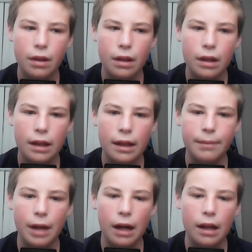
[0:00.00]

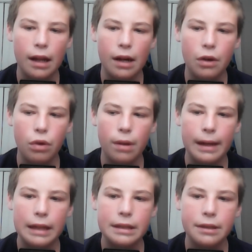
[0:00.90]
a lot of
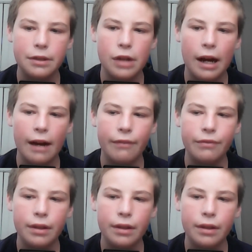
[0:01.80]
quarterbacks in the draft